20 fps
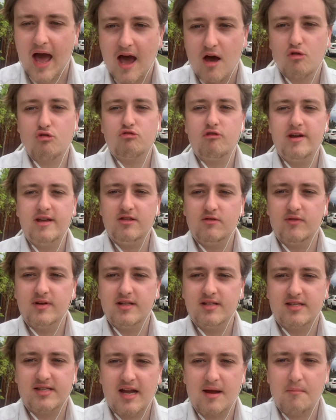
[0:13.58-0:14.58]
read the real
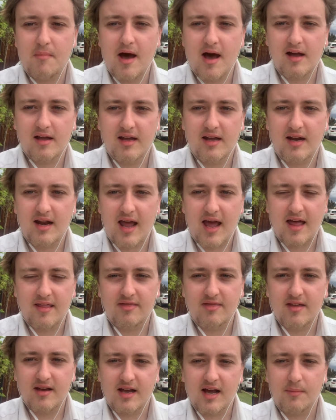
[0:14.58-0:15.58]
estate market
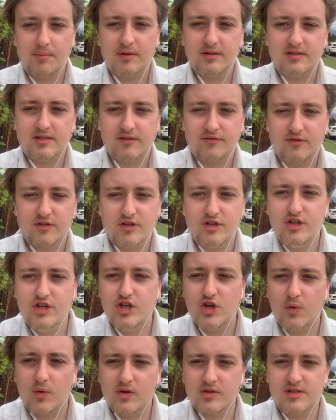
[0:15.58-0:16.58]
and the couple of different
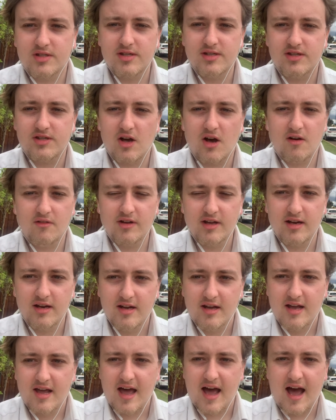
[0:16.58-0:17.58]
nuances of it.
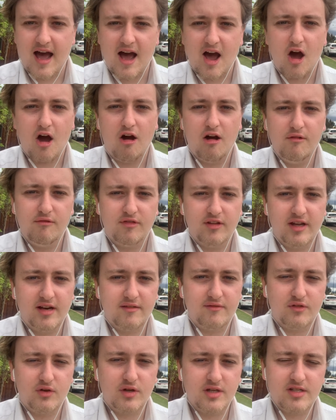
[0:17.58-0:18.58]
Hopefully it
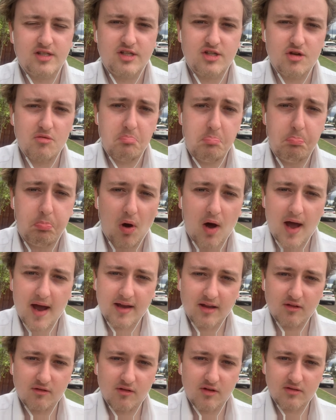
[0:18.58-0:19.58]
avoids you
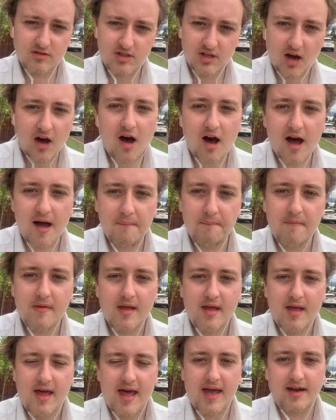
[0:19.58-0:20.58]
buying at the wrong time
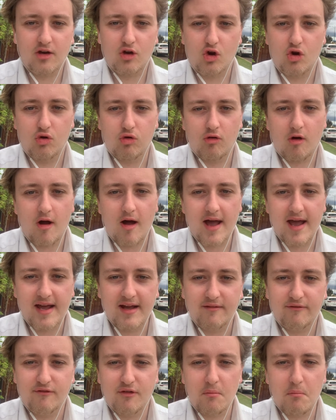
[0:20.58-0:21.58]
and
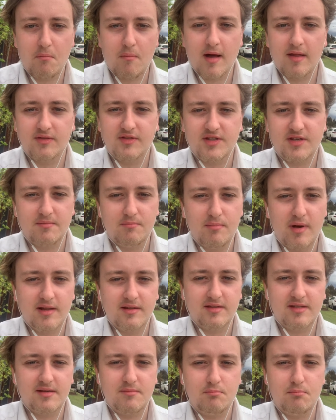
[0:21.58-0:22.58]
crying for months and
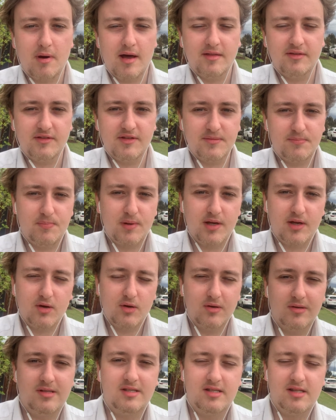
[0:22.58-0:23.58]
months and months
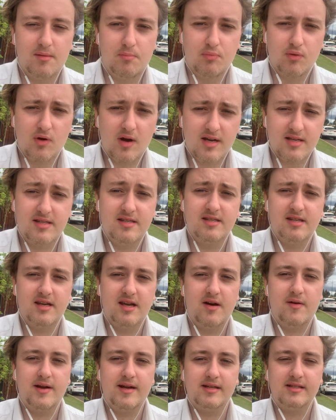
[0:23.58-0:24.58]
because the prices are
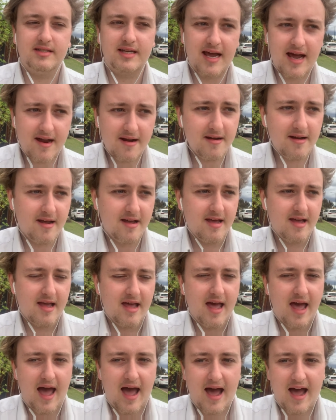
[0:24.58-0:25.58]
going down.
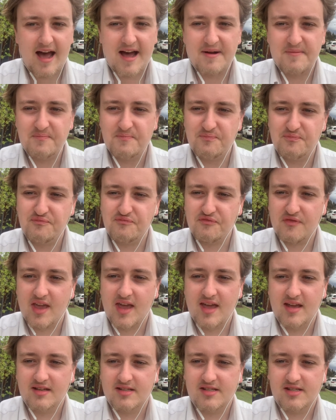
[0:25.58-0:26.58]

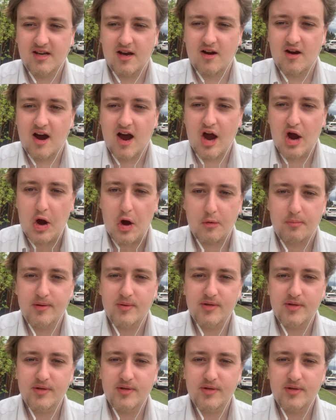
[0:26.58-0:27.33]
So I hope you